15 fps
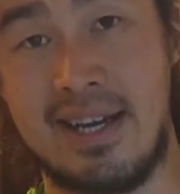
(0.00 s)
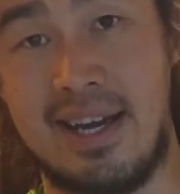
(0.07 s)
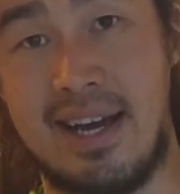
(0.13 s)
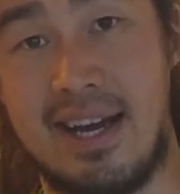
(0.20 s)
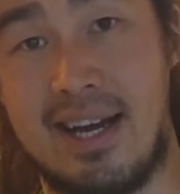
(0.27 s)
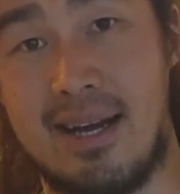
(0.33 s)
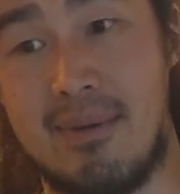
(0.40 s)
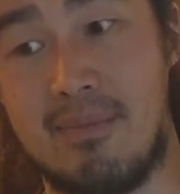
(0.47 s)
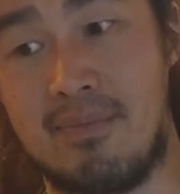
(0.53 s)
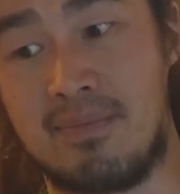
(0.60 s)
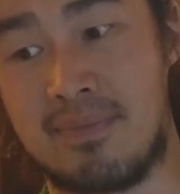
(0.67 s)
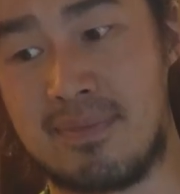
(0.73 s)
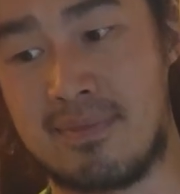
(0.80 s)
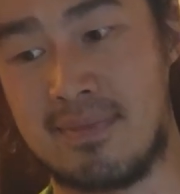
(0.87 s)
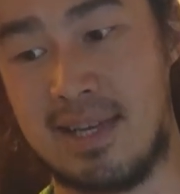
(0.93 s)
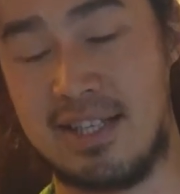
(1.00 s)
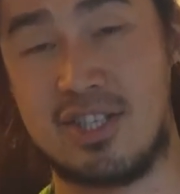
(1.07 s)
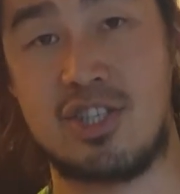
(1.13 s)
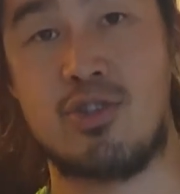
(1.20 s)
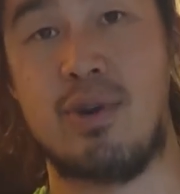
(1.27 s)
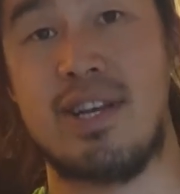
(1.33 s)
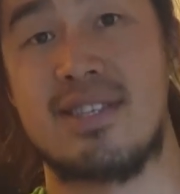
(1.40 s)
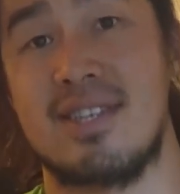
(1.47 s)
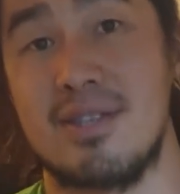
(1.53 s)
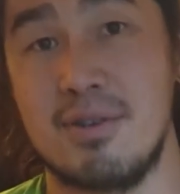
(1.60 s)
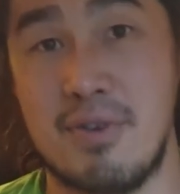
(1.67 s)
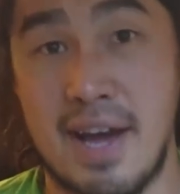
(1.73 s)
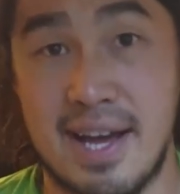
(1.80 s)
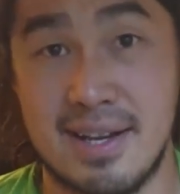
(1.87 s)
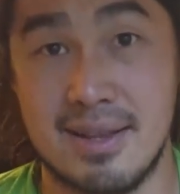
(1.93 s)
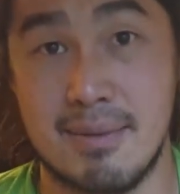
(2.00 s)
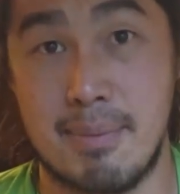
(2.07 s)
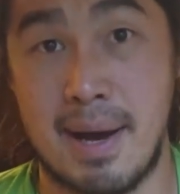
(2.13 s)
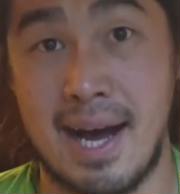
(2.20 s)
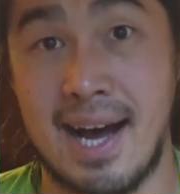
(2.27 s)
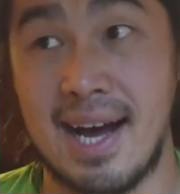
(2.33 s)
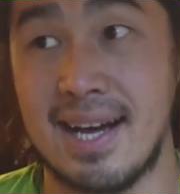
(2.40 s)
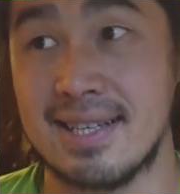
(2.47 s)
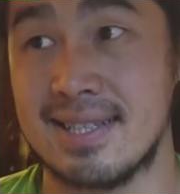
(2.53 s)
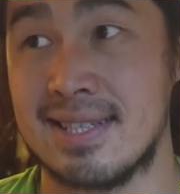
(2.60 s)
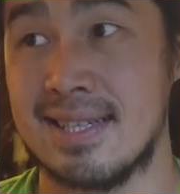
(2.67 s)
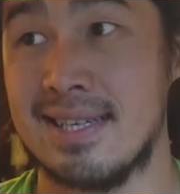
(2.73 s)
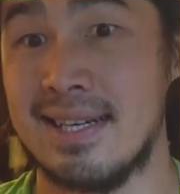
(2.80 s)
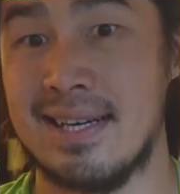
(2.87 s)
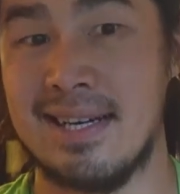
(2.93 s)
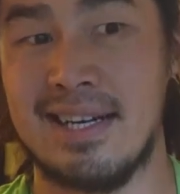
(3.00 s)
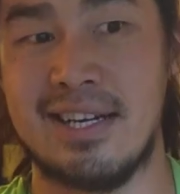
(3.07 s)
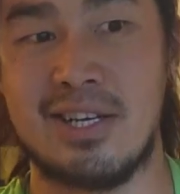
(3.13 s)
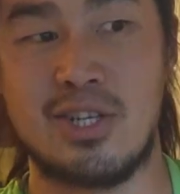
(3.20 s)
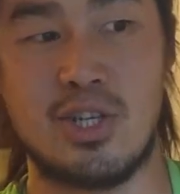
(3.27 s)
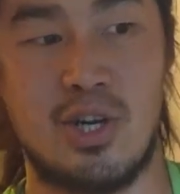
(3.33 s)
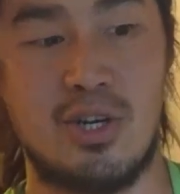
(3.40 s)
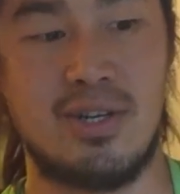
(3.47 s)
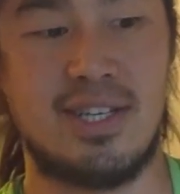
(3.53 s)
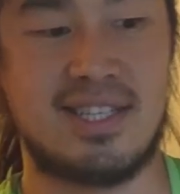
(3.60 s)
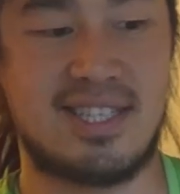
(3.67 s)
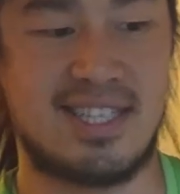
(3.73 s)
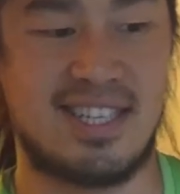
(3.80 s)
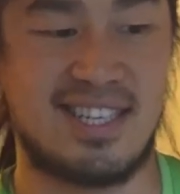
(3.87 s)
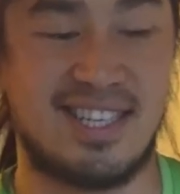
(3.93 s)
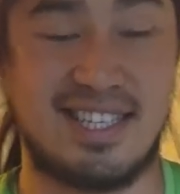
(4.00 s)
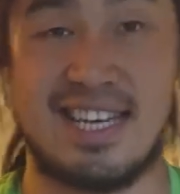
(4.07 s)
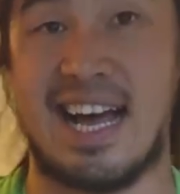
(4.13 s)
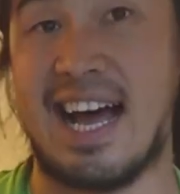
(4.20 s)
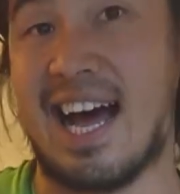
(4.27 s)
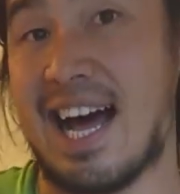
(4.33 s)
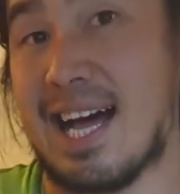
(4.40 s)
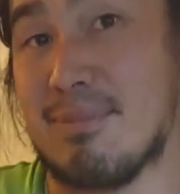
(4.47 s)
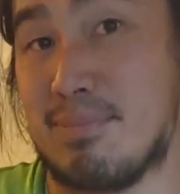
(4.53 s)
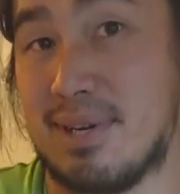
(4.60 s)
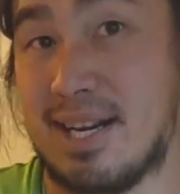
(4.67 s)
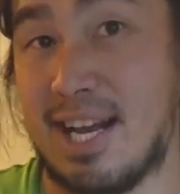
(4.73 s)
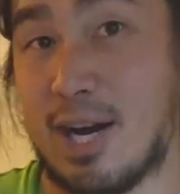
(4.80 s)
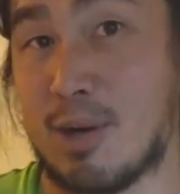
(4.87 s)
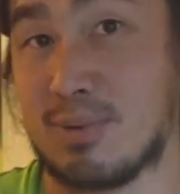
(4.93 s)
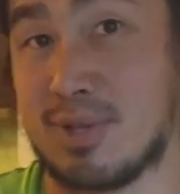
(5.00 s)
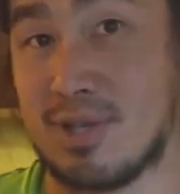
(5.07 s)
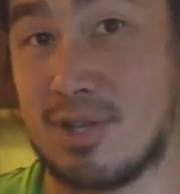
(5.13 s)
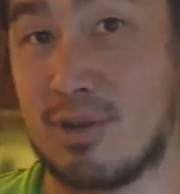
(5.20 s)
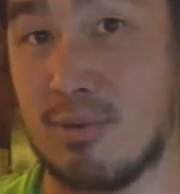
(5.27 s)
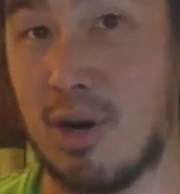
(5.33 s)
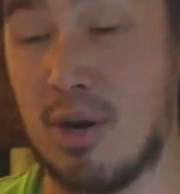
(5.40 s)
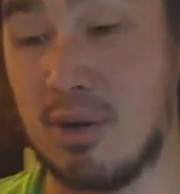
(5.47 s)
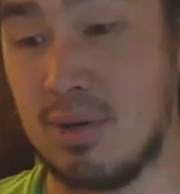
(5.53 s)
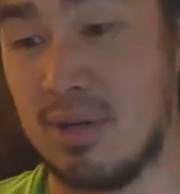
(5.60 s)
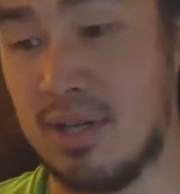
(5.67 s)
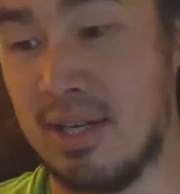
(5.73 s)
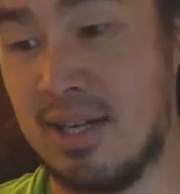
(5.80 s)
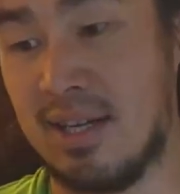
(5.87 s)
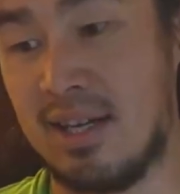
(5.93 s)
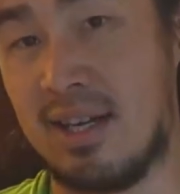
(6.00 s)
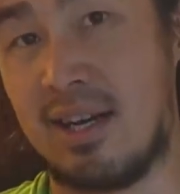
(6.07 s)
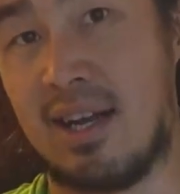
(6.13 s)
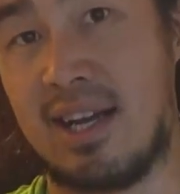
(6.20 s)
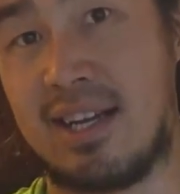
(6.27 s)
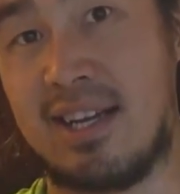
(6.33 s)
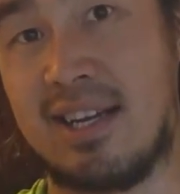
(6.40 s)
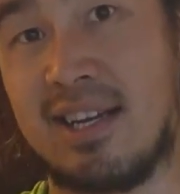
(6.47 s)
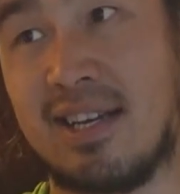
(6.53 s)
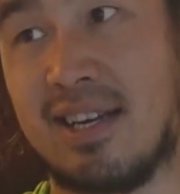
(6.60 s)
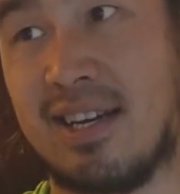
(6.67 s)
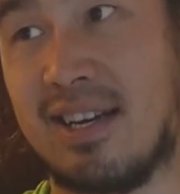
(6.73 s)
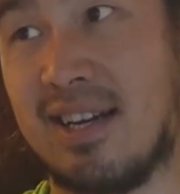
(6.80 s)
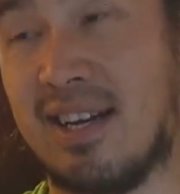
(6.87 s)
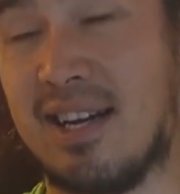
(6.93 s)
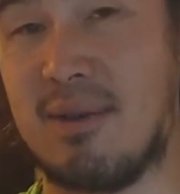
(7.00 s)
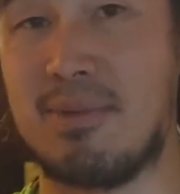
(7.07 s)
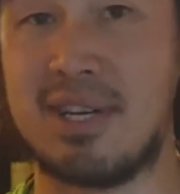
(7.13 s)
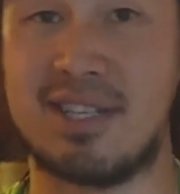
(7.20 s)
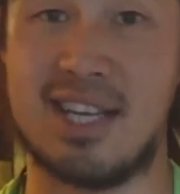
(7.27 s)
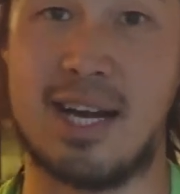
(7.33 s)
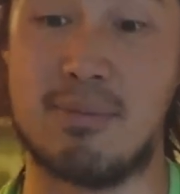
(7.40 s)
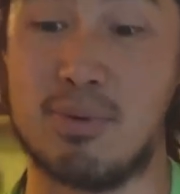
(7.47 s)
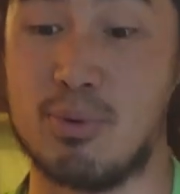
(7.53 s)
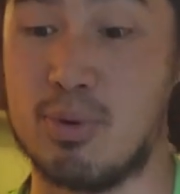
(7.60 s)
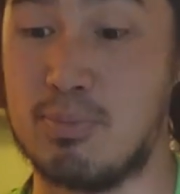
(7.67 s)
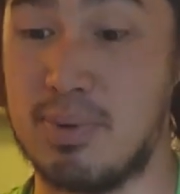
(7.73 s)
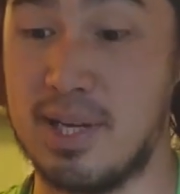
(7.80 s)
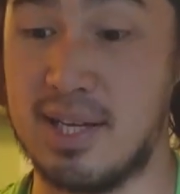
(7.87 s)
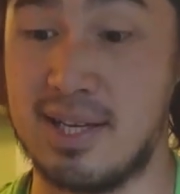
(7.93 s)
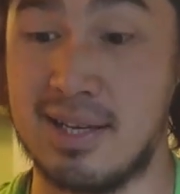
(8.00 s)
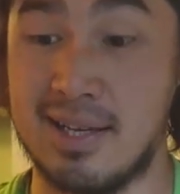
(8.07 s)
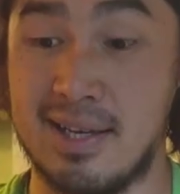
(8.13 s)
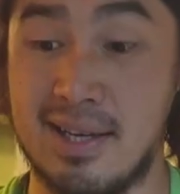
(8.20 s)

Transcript: and stress that you've had in the past. You know, it's hard, but it helps us grow. Like, an example would be